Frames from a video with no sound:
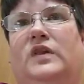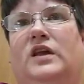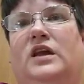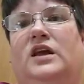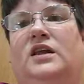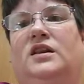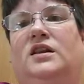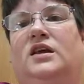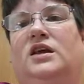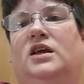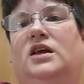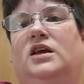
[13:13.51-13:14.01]

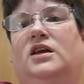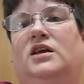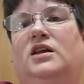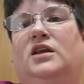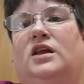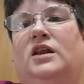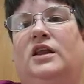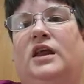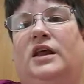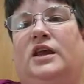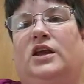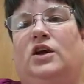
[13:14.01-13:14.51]
in the
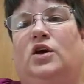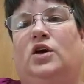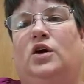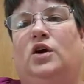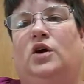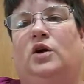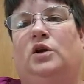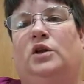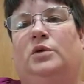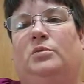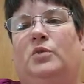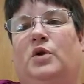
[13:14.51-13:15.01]
like
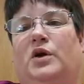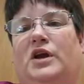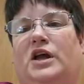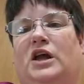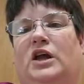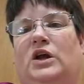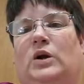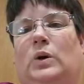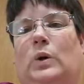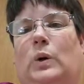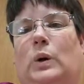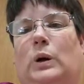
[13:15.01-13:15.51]
early
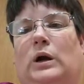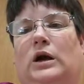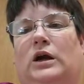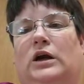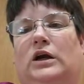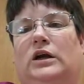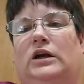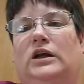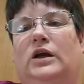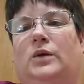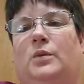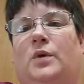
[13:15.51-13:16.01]
morning
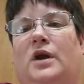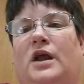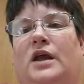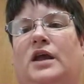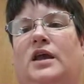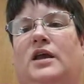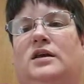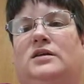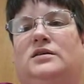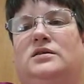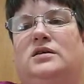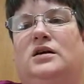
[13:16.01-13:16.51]
or when I
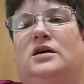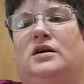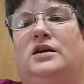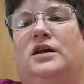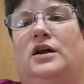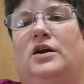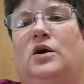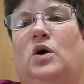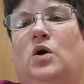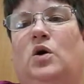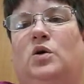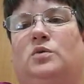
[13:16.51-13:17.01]
get done
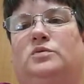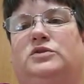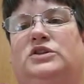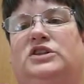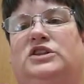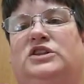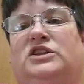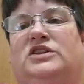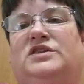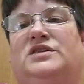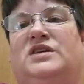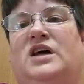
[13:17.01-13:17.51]
at home to
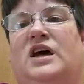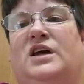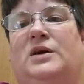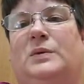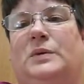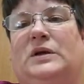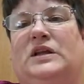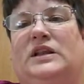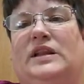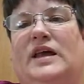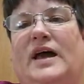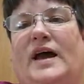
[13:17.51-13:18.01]
just kind of
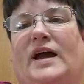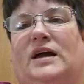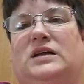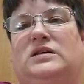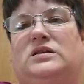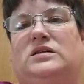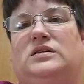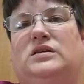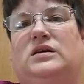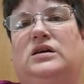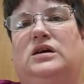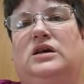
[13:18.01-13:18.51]

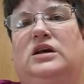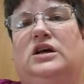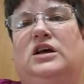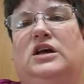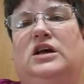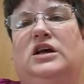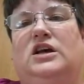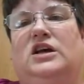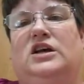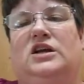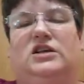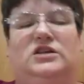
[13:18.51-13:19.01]
relax.
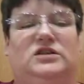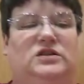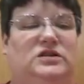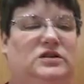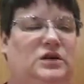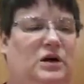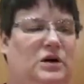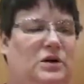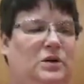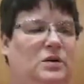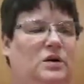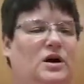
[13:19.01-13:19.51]

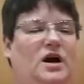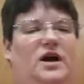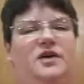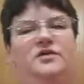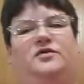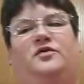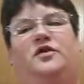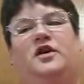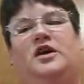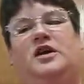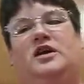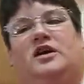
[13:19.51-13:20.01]
So I
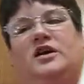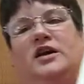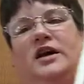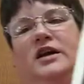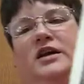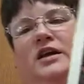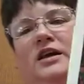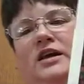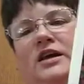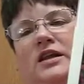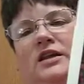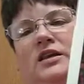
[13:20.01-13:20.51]
figured I
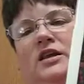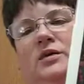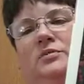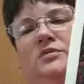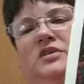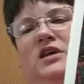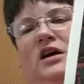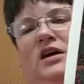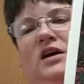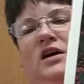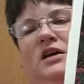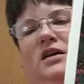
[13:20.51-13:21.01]
could get them
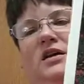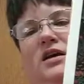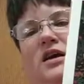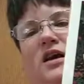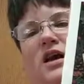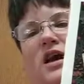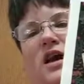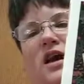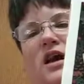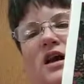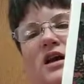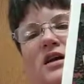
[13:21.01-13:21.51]
done.
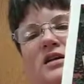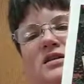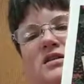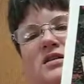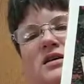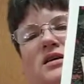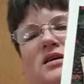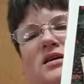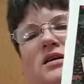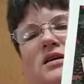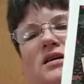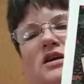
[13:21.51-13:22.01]

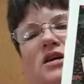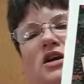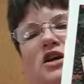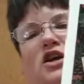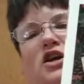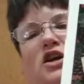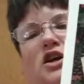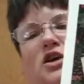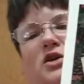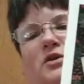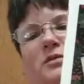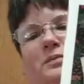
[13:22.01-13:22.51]
And,
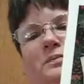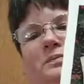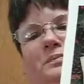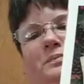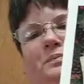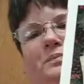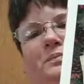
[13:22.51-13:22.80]
you know,